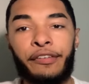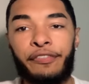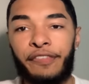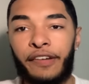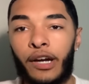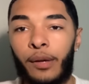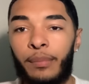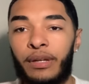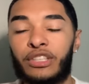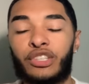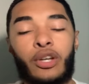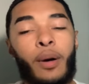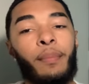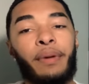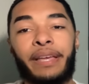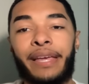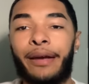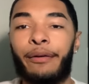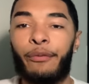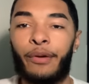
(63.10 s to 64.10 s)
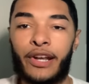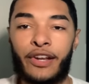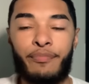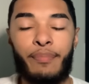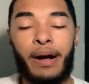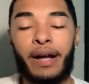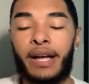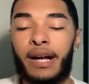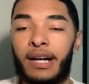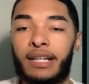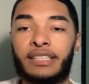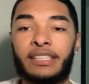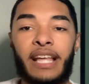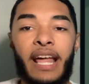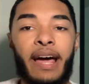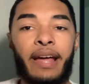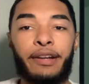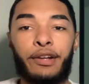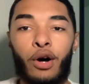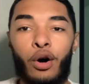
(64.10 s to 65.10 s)
feel me? So I'm gonna get rid of my guns that
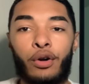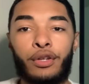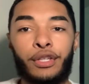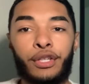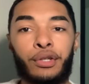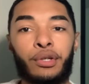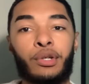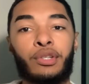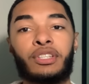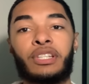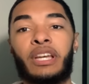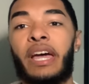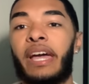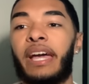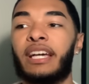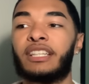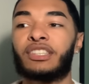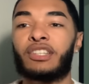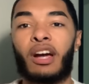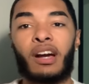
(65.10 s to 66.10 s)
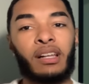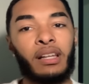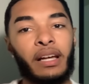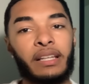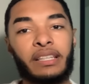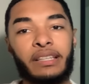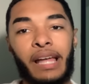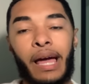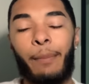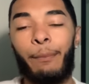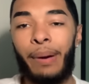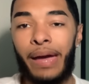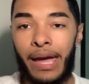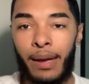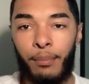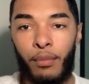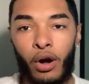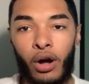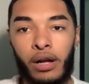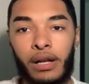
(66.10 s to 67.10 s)
I don't use and start collecting like
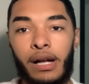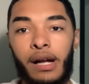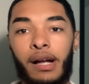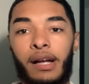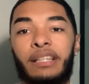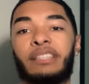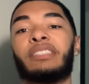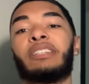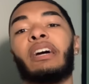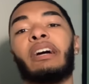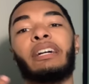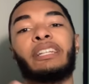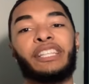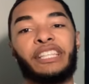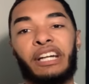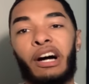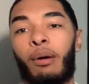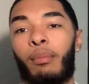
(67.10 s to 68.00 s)
paintball guns, gel